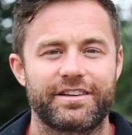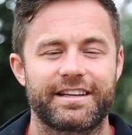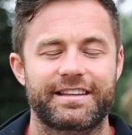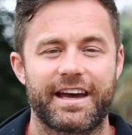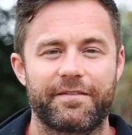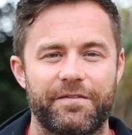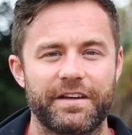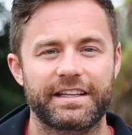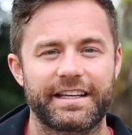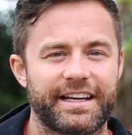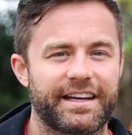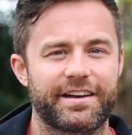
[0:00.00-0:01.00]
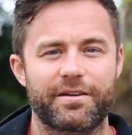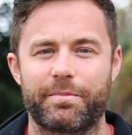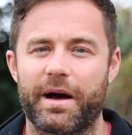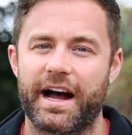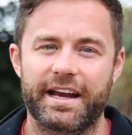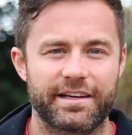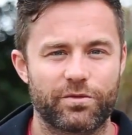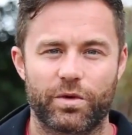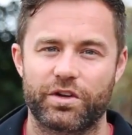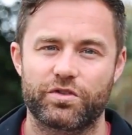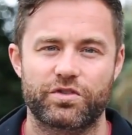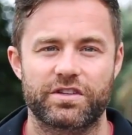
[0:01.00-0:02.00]
You get that feeling in your body to
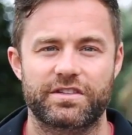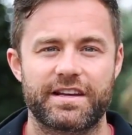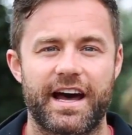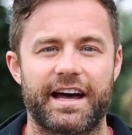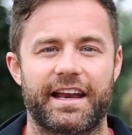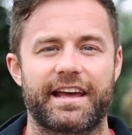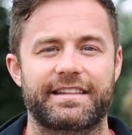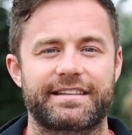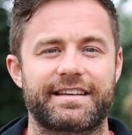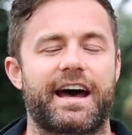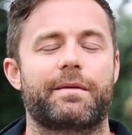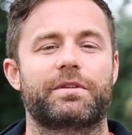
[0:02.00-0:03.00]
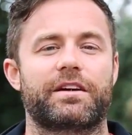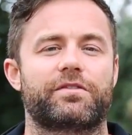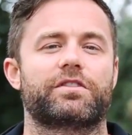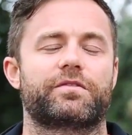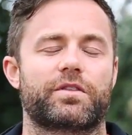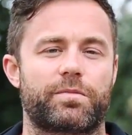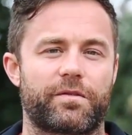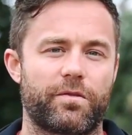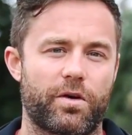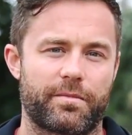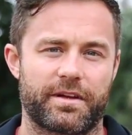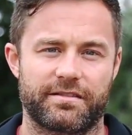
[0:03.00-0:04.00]
where you're just not at the top level of your
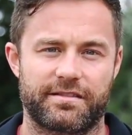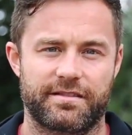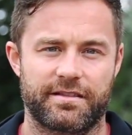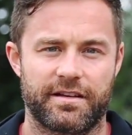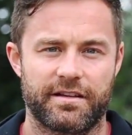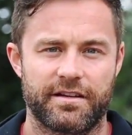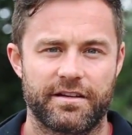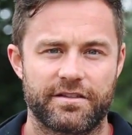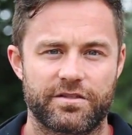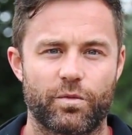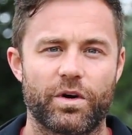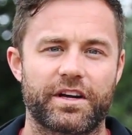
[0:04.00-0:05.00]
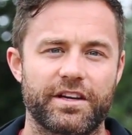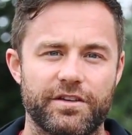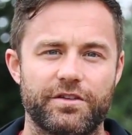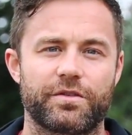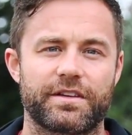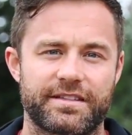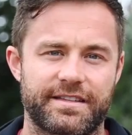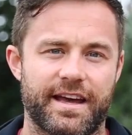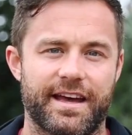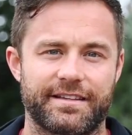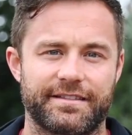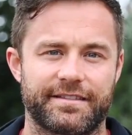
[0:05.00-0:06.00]
performance. So what can you do
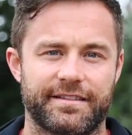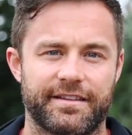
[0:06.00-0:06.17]
instead?